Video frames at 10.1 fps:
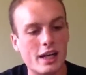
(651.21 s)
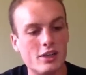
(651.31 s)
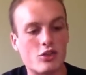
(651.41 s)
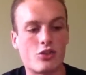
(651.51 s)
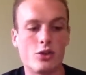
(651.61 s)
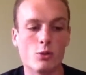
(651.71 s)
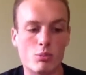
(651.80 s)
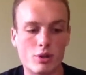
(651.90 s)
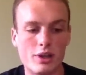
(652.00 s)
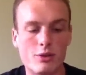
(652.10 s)
It's still
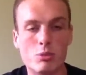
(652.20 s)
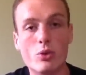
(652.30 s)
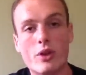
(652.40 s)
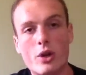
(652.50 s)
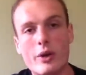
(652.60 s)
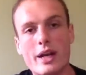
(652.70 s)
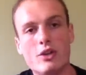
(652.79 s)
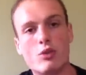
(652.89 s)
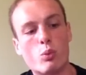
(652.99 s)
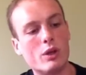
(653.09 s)
breathable though,
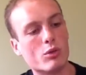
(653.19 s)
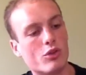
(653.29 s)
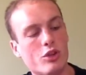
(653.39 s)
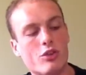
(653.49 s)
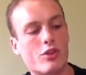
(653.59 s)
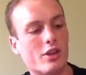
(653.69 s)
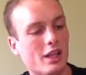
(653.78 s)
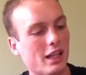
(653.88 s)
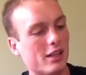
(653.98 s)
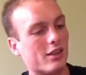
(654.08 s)
and it's wind resistant.
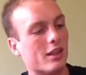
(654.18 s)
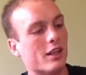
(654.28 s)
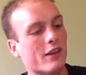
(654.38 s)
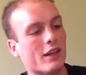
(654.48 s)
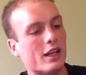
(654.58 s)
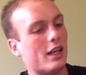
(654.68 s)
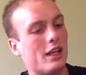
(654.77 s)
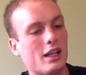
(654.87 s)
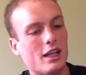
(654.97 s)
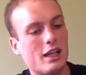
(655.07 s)
It,
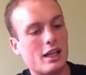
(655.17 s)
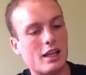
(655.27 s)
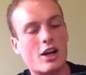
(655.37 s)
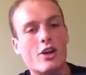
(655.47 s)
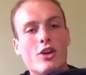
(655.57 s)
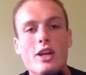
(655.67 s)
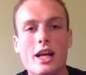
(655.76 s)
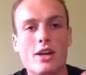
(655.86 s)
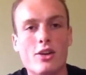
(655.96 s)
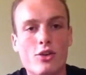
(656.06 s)
I don't know
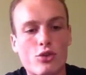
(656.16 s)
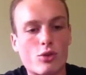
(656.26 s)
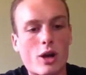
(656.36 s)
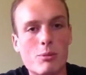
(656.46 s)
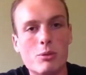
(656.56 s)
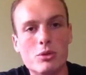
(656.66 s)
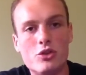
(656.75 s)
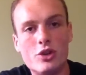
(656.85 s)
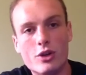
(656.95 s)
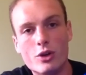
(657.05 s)
how to describe the
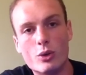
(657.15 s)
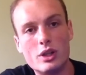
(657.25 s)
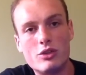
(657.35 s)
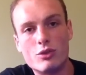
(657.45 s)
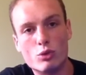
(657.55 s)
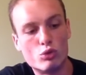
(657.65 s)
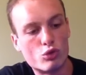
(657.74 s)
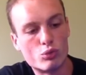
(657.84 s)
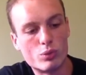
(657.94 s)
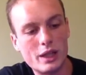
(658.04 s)
material. It's,
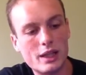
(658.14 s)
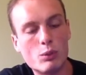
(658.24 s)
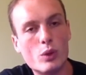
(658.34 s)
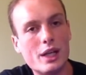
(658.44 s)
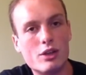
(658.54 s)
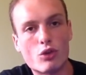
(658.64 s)
it's really weird.